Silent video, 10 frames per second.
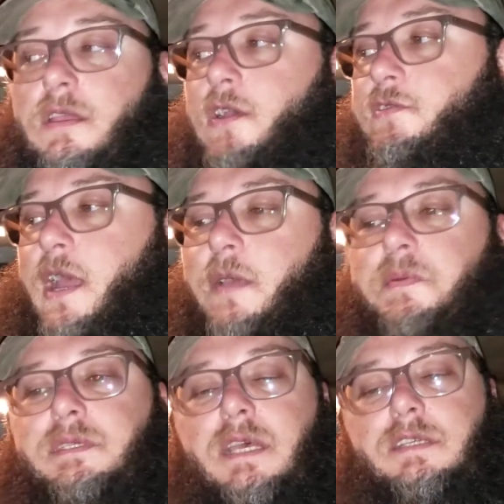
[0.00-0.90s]
your crank
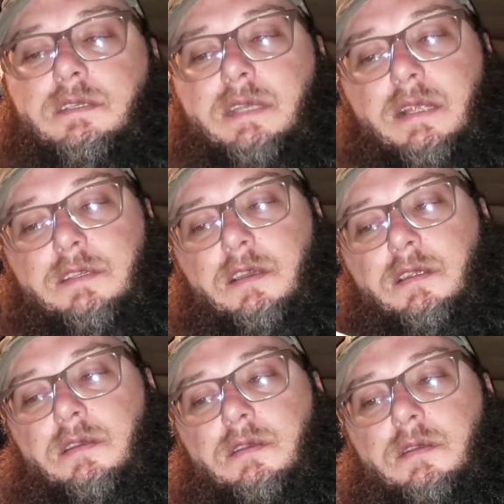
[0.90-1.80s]
position sensor,
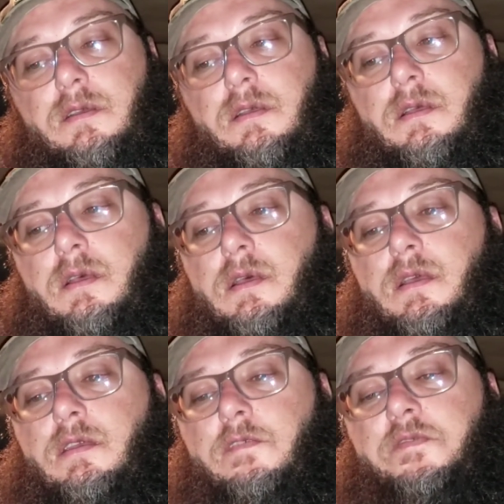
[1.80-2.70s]

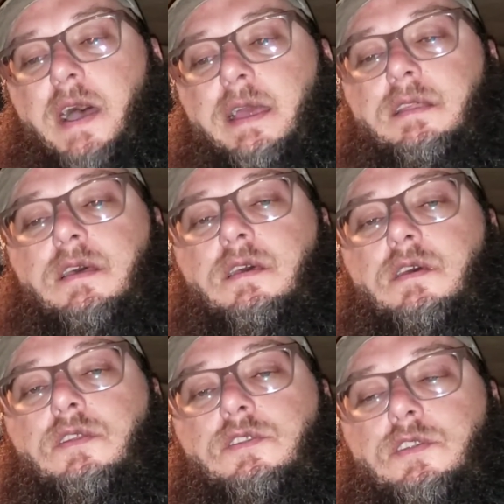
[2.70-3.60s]
you'll find
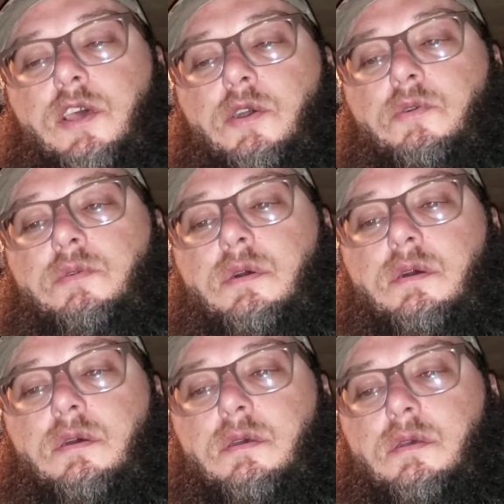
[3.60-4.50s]
two
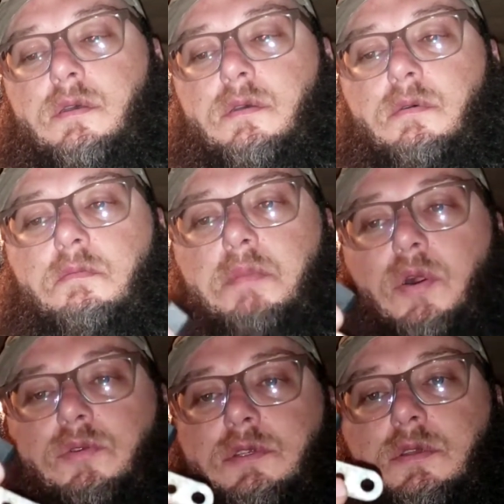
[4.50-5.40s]

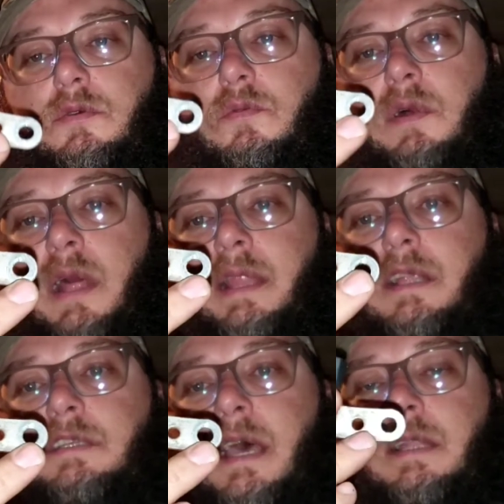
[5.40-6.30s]
bolts, one on
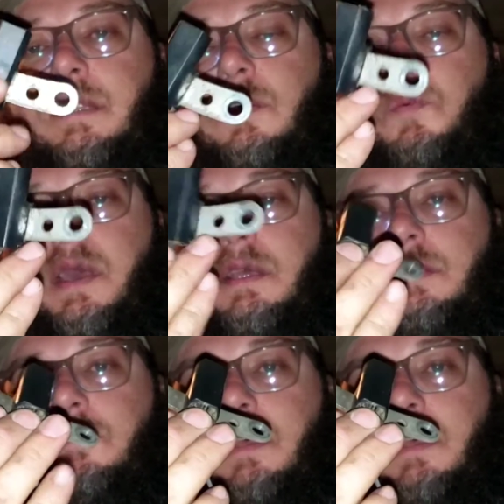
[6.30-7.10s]
each end of the wings of